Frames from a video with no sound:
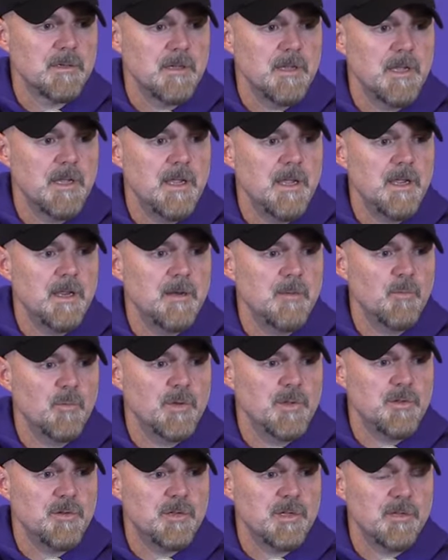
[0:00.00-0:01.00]
And
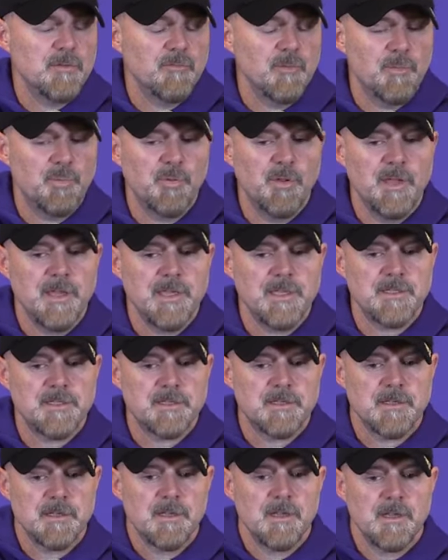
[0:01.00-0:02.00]
when you can
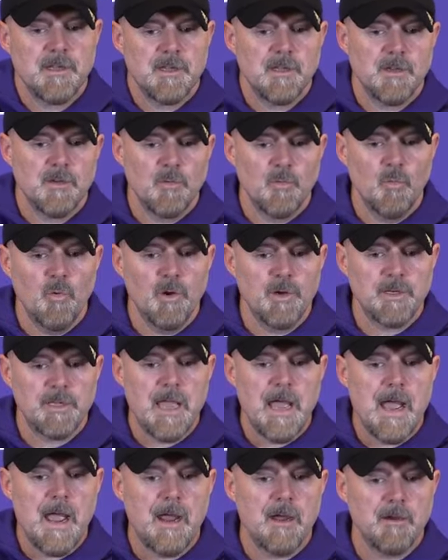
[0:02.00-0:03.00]
replace one
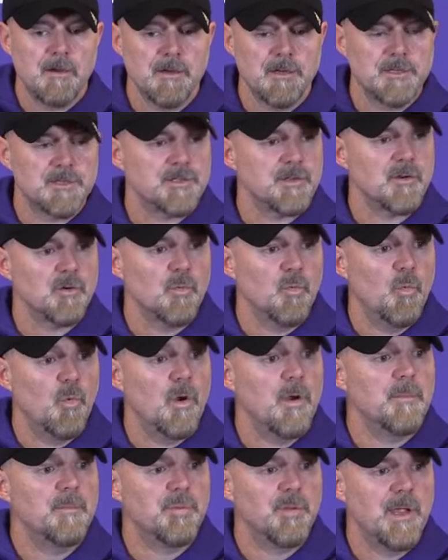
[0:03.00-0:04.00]
guy or insert
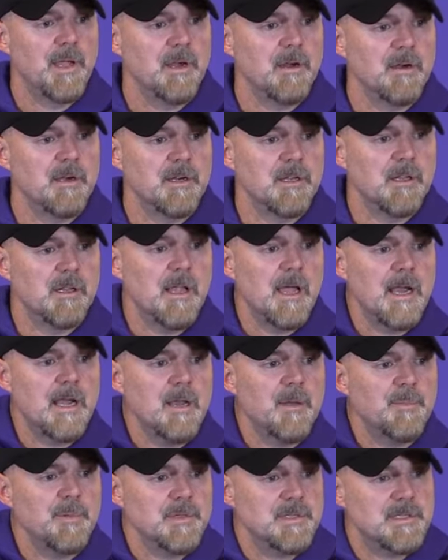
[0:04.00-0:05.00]
one player into the
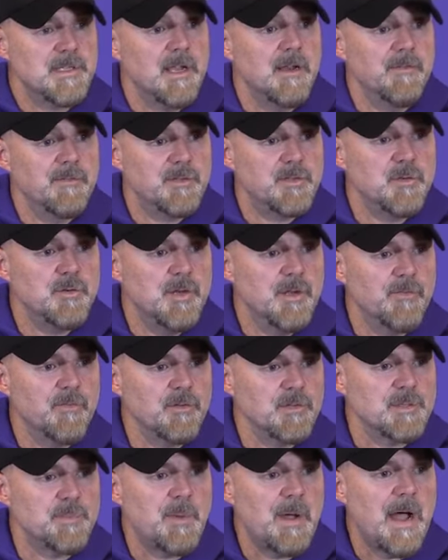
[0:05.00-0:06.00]
lineup instead of two
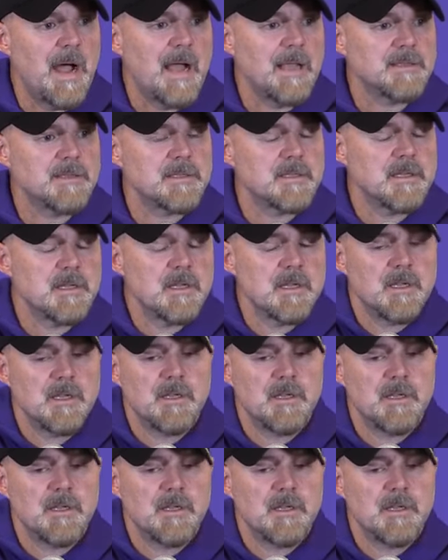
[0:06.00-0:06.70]
different spots,